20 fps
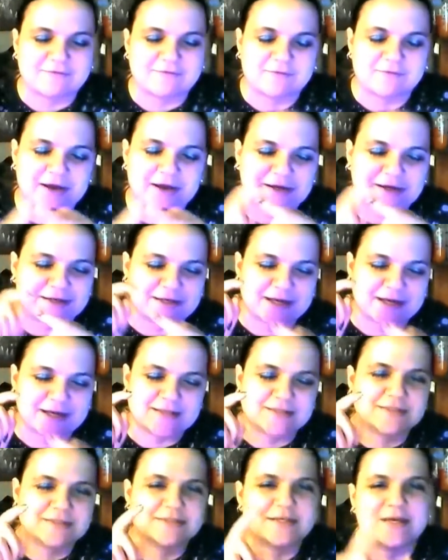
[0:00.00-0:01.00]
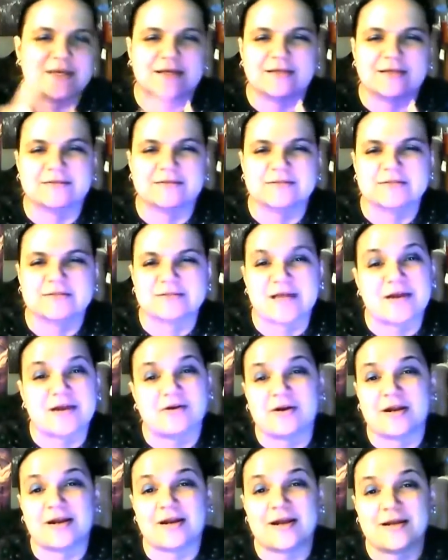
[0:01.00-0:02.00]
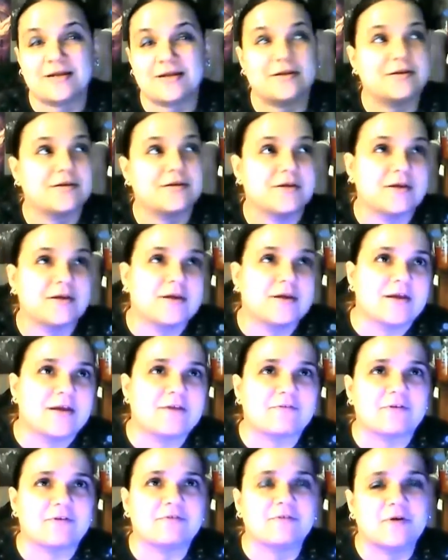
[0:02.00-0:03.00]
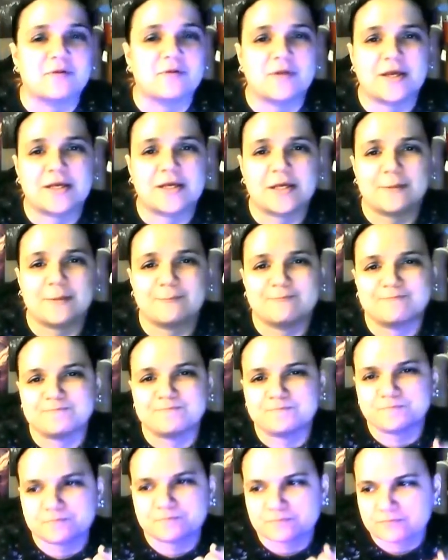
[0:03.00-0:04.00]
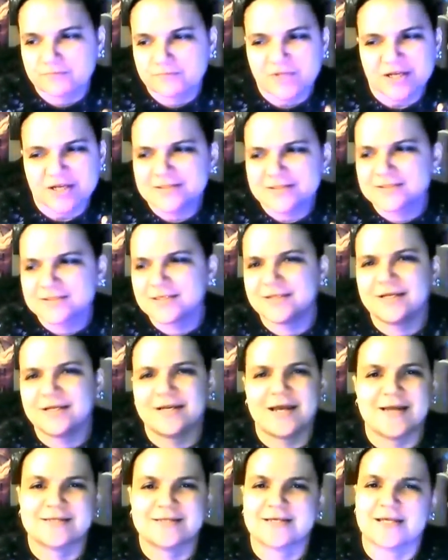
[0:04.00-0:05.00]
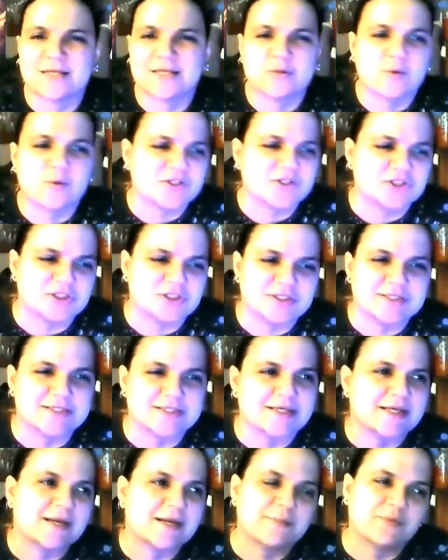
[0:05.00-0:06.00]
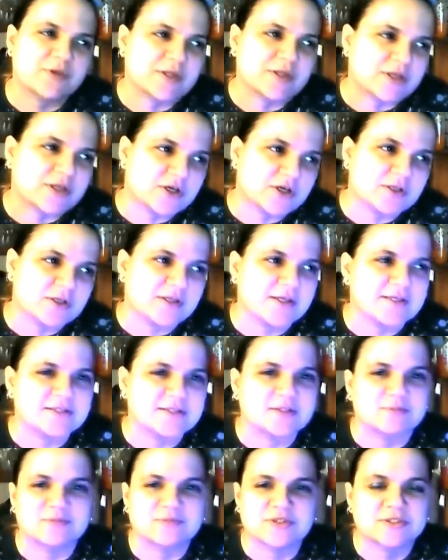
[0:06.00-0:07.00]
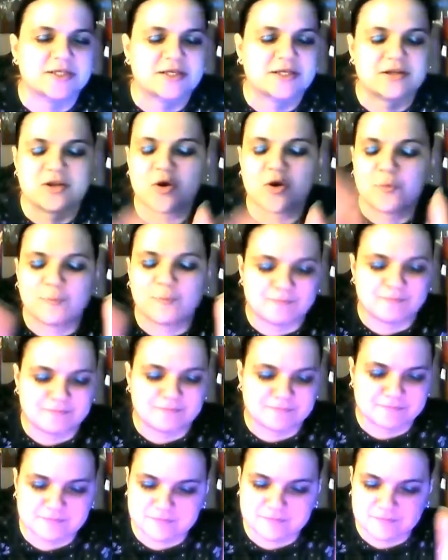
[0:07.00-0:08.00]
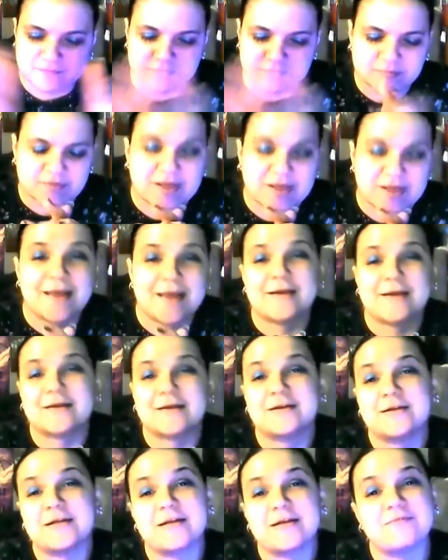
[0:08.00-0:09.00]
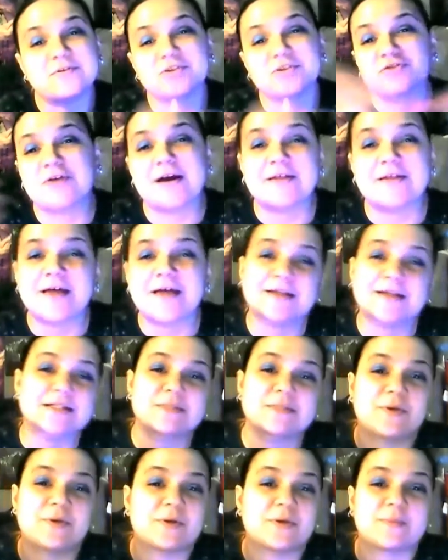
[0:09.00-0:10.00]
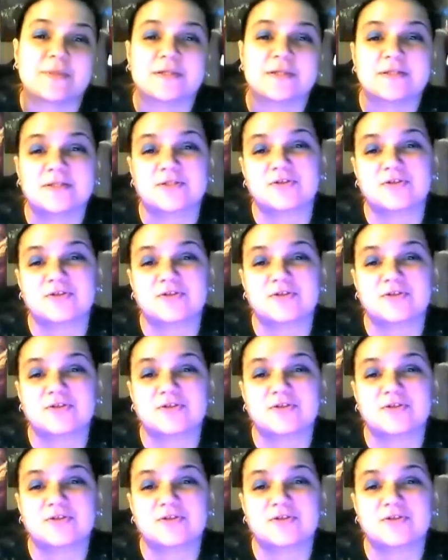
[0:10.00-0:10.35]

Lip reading: Friday nights and Saturday night if I felt like it. Sunday night's out of the question because I get up really early, so I'm just like, nope. Heck, even try that experiment.